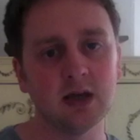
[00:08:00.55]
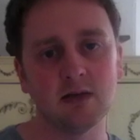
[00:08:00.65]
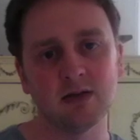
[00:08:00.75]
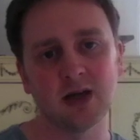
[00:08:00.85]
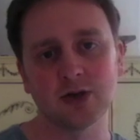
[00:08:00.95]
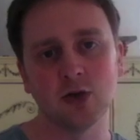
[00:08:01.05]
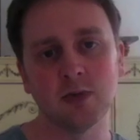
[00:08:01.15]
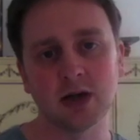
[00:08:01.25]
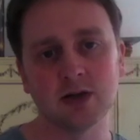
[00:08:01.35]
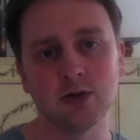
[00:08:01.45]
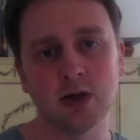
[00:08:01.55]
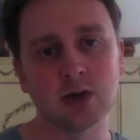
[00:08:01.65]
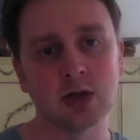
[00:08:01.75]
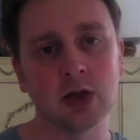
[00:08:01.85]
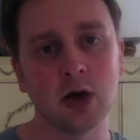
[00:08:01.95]
that's going back to
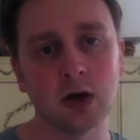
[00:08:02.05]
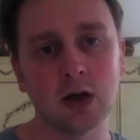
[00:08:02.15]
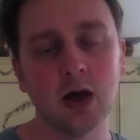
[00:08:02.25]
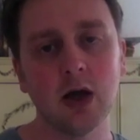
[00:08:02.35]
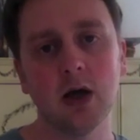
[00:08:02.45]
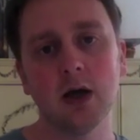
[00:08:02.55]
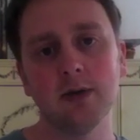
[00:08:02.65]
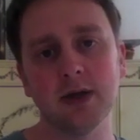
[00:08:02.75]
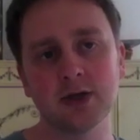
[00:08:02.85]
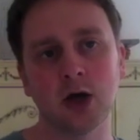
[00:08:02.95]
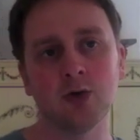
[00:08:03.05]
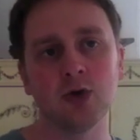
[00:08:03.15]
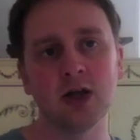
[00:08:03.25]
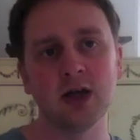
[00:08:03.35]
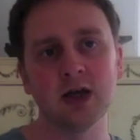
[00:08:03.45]
2009. This guy
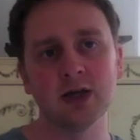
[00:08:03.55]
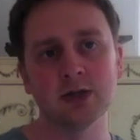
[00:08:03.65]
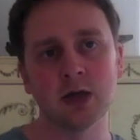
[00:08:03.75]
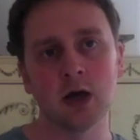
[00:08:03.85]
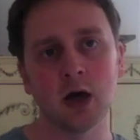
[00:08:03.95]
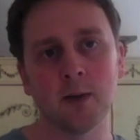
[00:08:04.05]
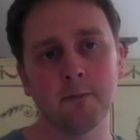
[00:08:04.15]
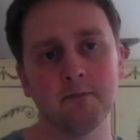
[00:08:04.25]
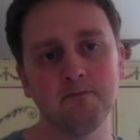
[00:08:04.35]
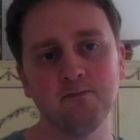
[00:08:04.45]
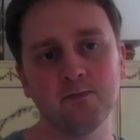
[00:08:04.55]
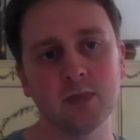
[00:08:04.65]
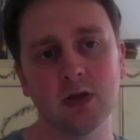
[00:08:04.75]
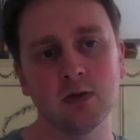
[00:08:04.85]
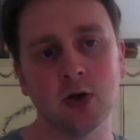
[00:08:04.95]
really is
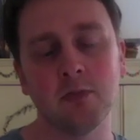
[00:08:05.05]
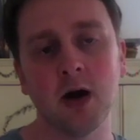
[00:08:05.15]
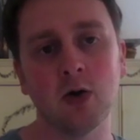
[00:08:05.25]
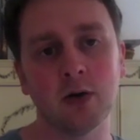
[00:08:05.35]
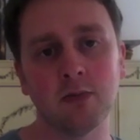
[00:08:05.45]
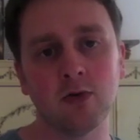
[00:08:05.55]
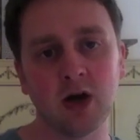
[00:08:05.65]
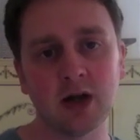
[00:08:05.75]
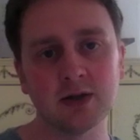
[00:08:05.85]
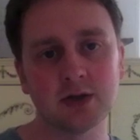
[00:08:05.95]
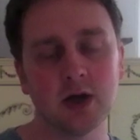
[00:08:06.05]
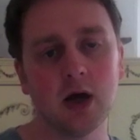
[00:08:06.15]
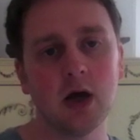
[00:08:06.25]
got power in both hands.